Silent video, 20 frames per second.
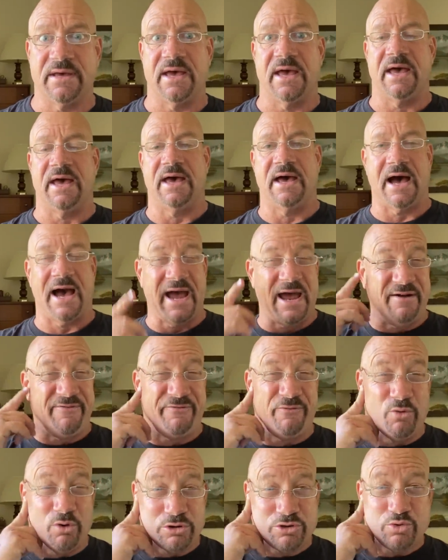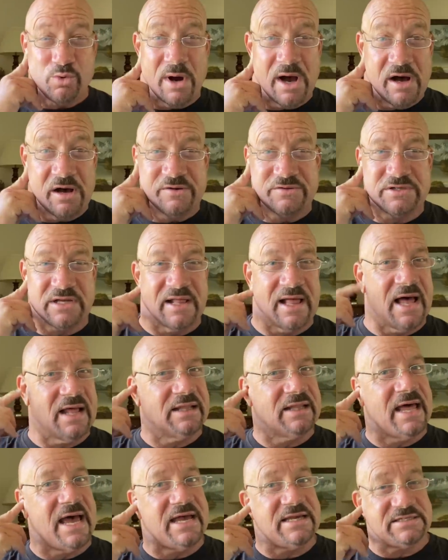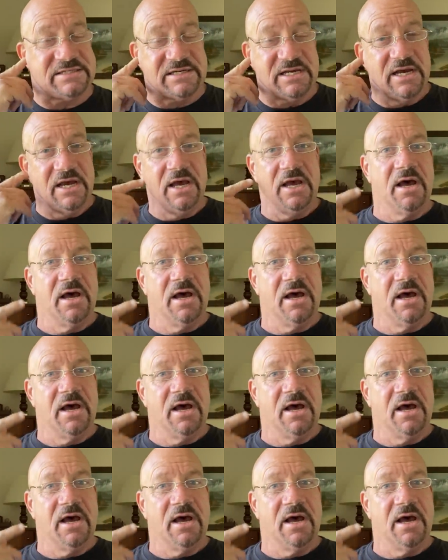I had 412s, a lot less.